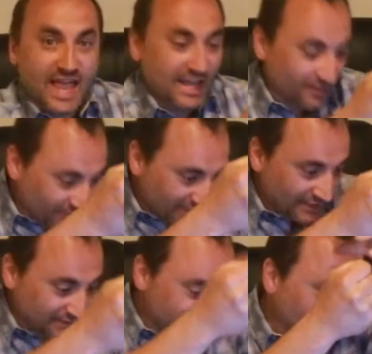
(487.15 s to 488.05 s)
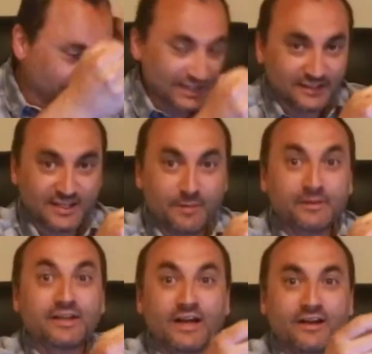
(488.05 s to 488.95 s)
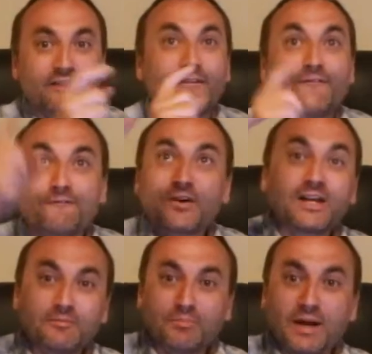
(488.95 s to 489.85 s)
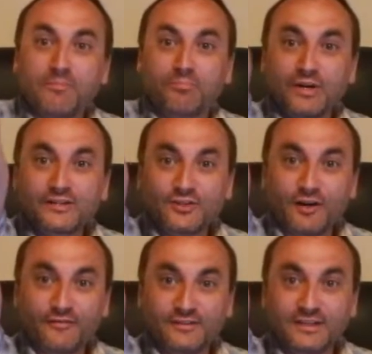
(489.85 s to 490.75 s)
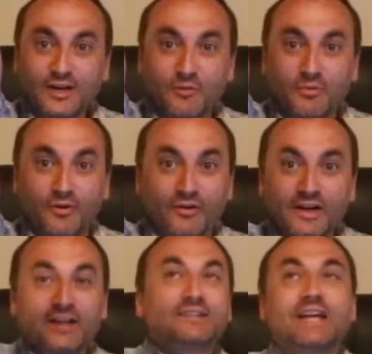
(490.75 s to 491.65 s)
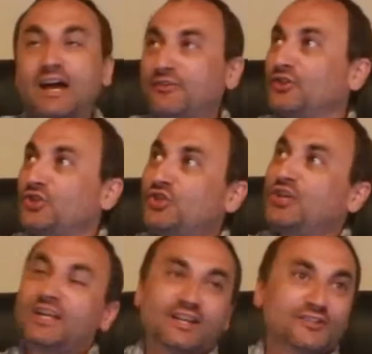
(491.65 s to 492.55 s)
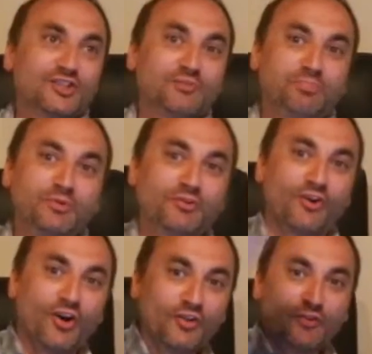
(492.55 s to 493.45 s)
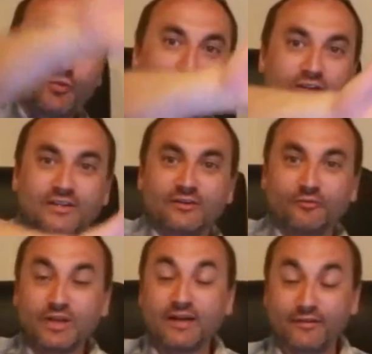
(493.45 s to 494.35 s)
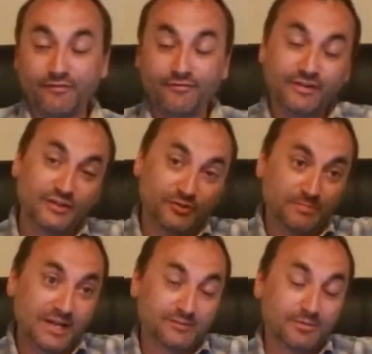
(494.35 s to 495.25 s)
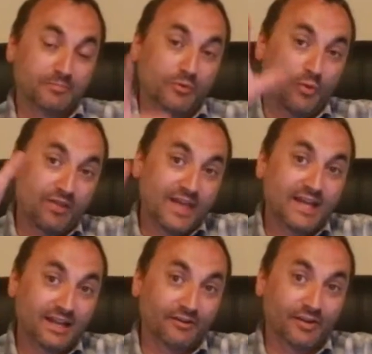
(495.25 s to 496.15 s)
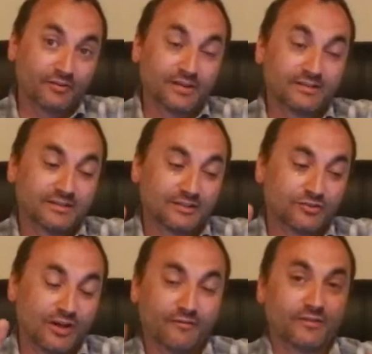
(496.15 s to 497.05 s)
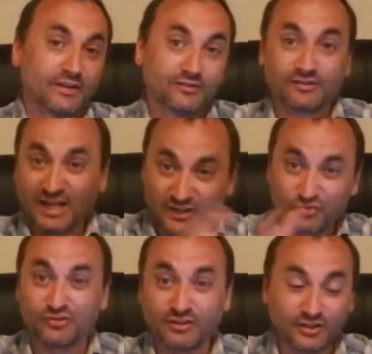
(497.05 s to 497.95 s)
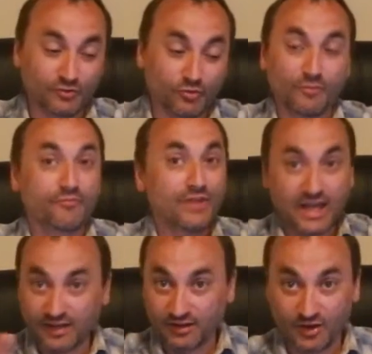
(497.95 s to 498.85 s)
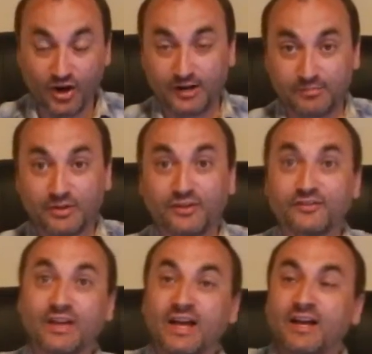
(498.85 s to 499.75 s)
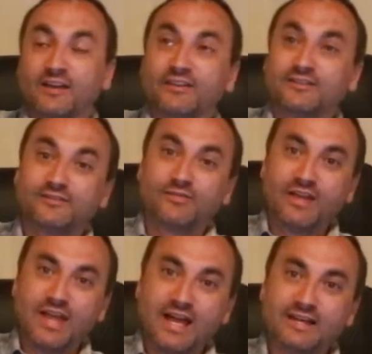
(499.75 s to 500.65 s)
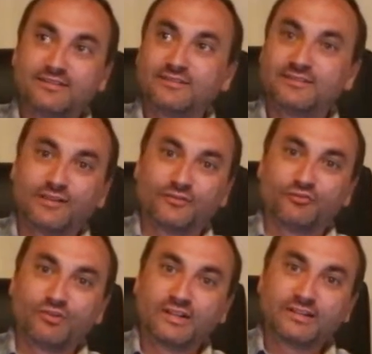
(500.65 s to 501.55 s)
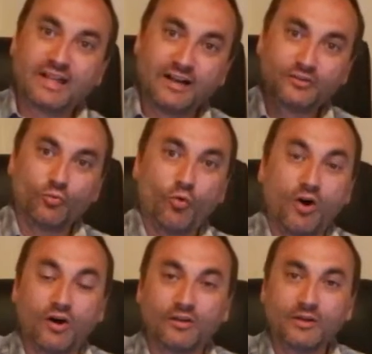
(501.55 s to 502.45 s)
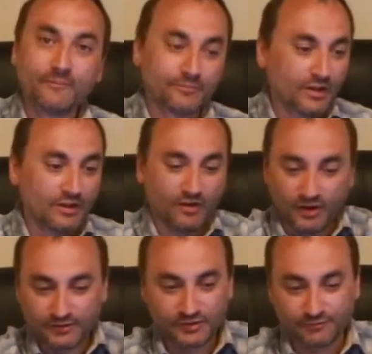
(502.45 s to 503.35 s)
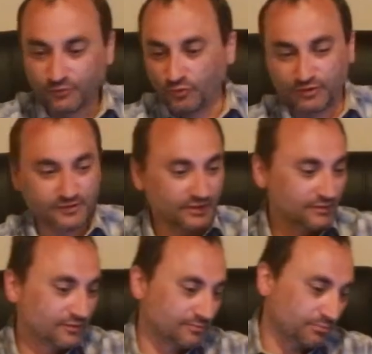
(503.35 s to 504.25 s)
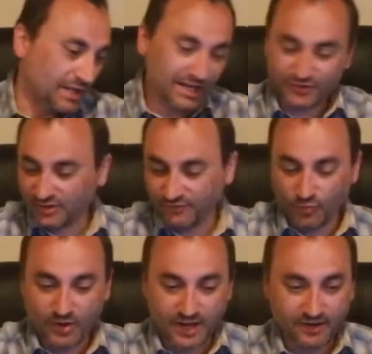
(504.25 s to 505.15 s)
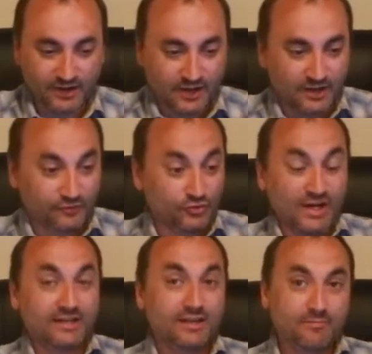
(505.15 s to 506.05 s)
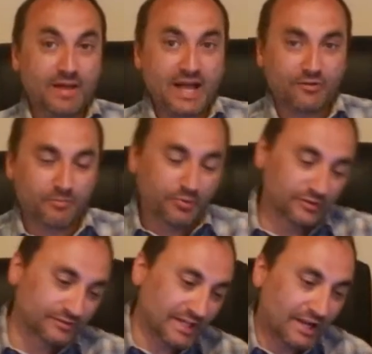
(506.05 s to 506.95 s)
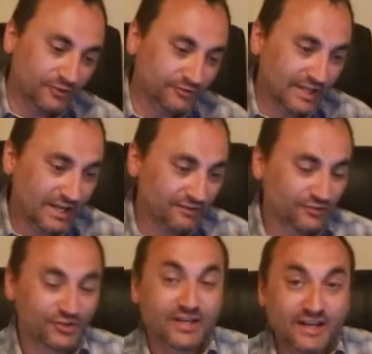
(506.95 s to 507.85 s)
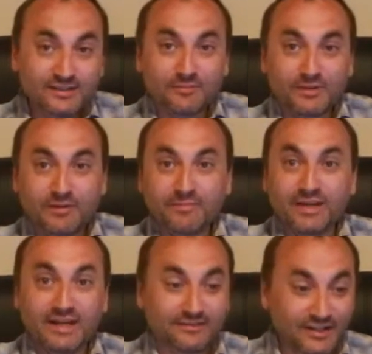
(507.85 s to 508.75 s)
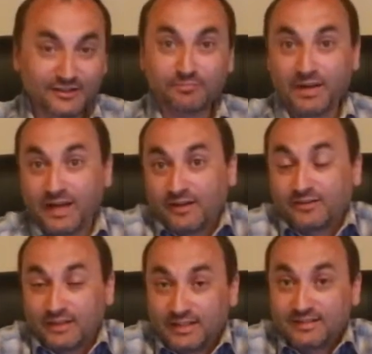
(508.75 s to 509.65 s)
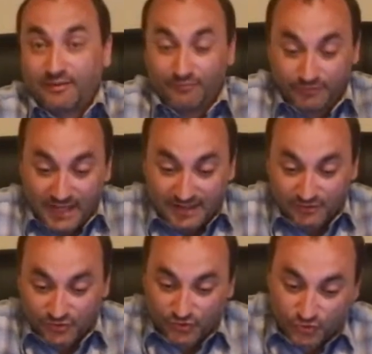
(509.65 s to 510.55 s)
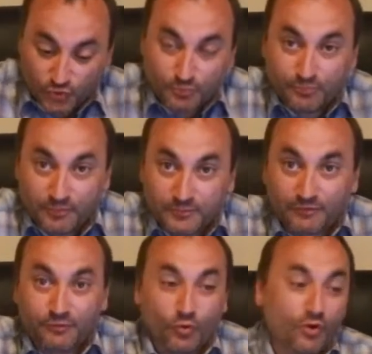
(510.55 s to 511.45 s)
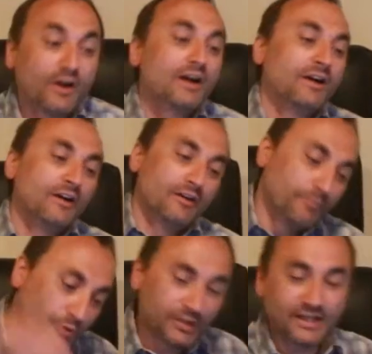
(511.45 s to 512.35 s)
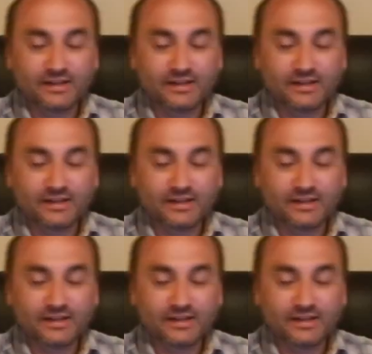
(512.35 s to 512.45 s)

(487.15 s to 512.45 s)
angle it and the stuff starts coming, the frickin' pipe breaks off at the elbow. Now the shit is spewing all over the wall. Now, we have a finished basement, but where that area is, it's not finished. It's kind of utility room. Thank God, because this acid stuff is running down the wall, onto the floor. It's splashing everywhere. Trying to get back. We're putting towels down. She ends up getting me a dustpan because I need something flat to scoop from the floor, putting it